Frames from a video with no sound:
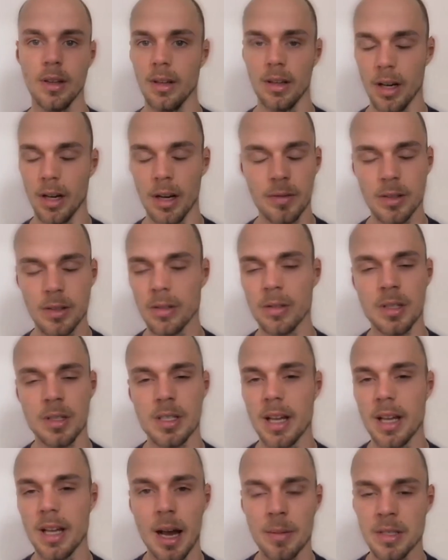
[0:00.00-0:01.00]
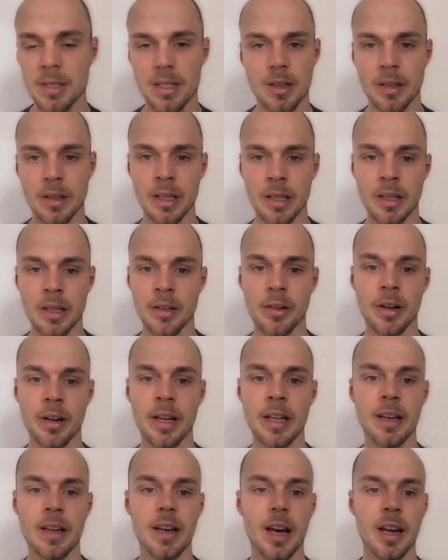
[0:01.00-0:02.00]
Of course, I absolutely
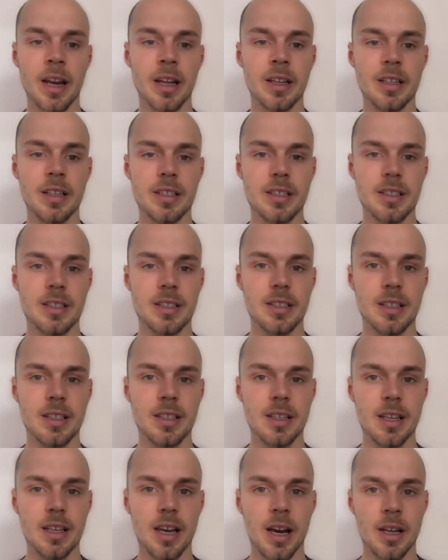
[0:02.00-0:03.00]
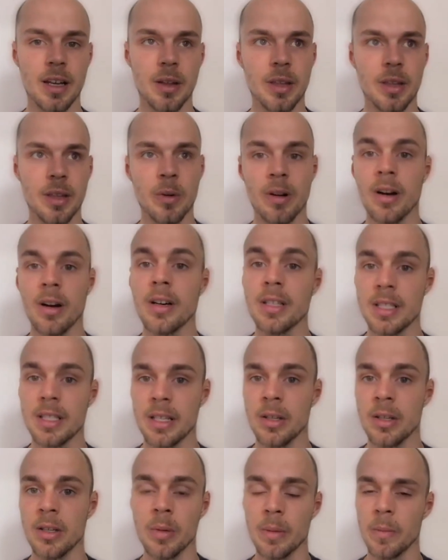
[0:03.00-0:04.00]
agree. And I don't think we're
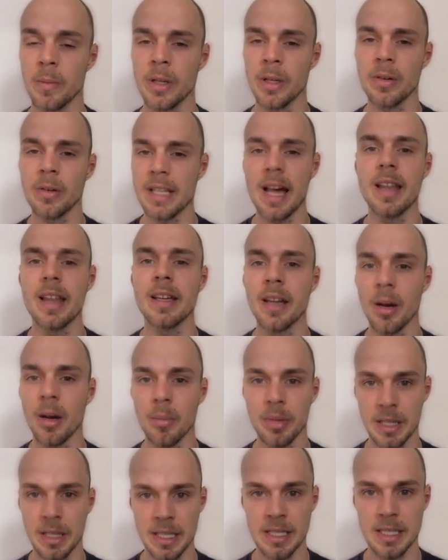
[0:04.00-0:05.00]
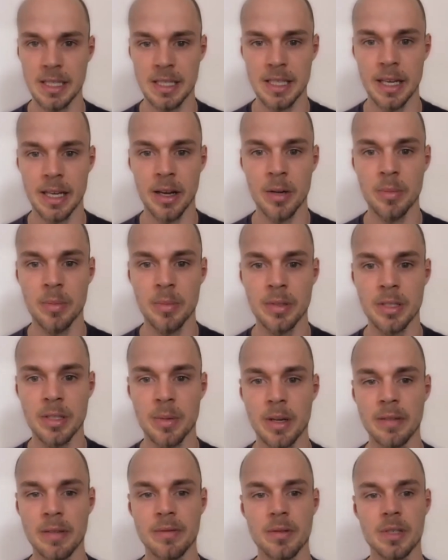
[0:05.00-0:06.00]
asking, or we're not telling companies to stay open
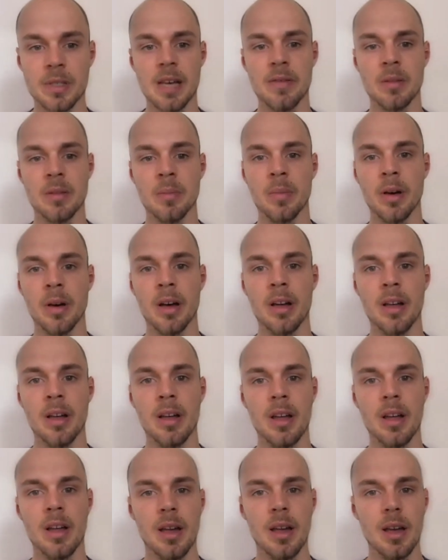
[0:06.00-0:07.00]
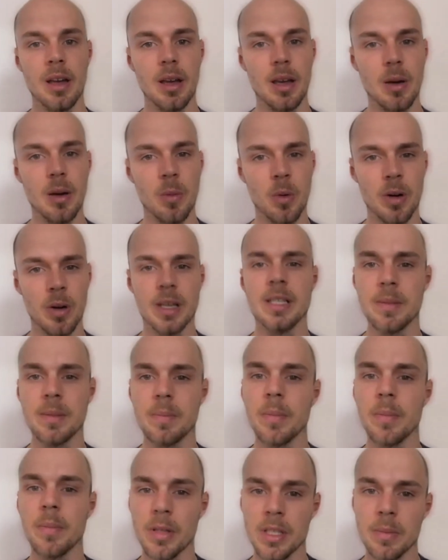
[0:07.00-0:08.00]
24/7, but what is
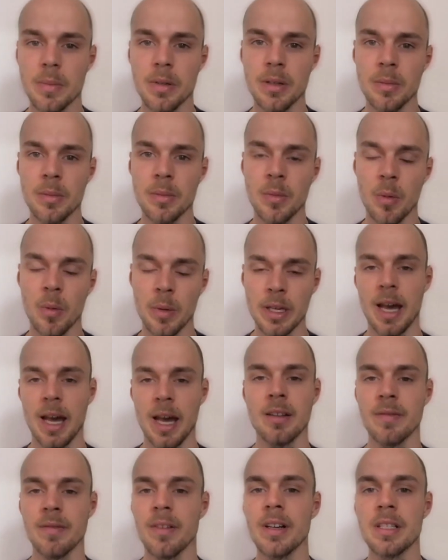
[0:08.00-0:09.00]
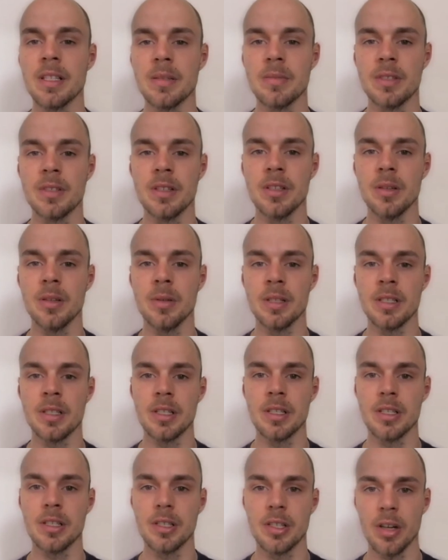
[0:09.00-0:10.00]
possible and what we can advise them to do
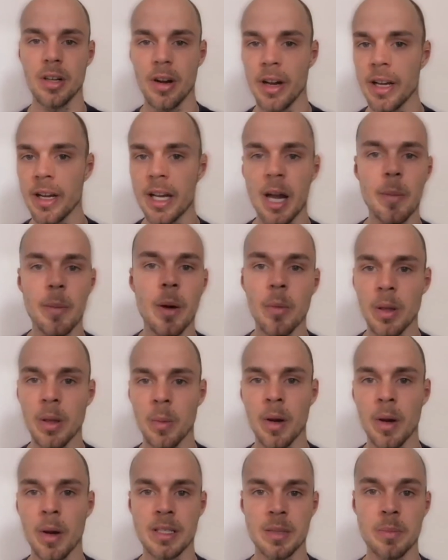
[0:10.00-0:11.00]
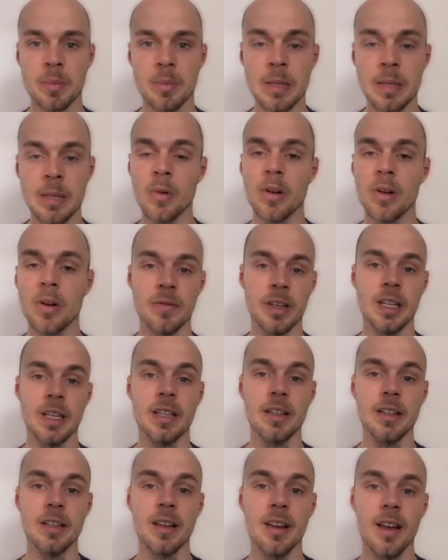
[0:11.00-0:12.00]
is try and come up with ways to be more
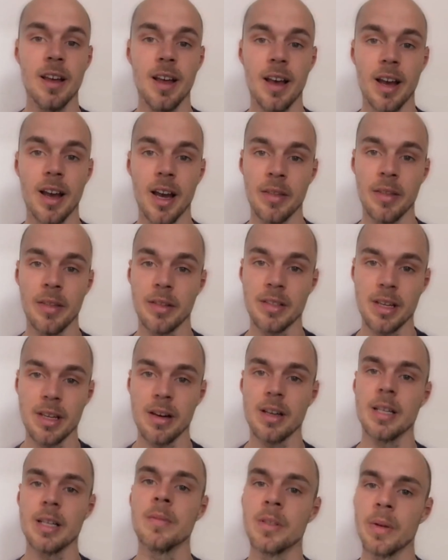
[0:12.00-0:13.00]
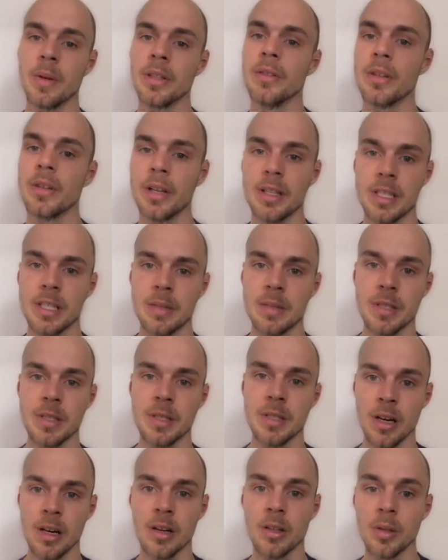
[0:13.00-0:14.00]
convenient at the times when your customers
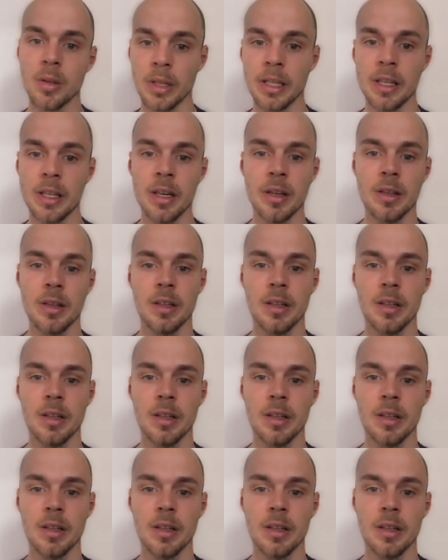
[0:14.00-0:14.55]
are calling you.